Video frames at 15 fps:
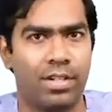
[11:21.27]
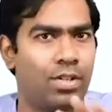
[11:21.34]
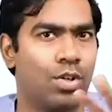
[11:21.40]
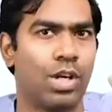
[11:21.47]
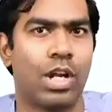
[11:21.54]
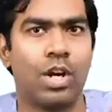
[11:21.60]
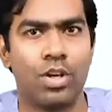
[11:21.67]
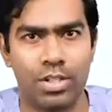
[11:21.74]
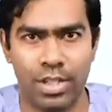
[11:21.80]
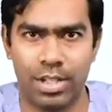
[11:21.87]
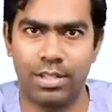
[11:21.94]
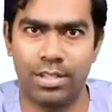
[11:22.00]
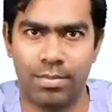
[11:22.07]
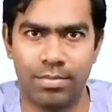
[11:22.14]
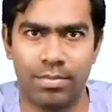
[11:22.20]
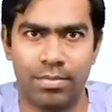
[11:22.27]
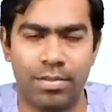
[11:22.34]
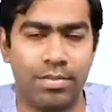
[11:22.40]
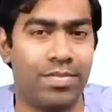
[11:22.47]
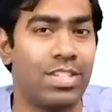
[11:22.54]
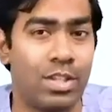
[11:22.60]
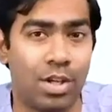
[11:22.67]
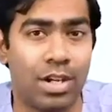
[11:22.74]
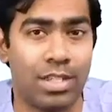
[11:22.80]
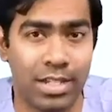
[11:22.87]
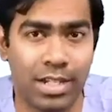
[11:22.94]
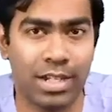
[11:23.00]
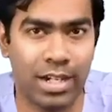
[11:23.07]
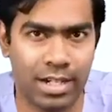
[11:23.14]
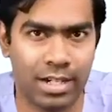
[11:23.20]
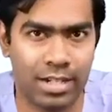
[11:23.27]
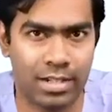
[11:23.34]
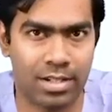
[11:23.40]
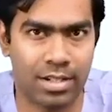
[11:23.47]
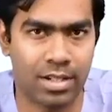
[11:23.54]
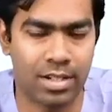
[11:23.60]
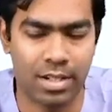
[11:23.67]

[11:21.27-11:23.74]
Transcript: You cannot change them, physiologically at least.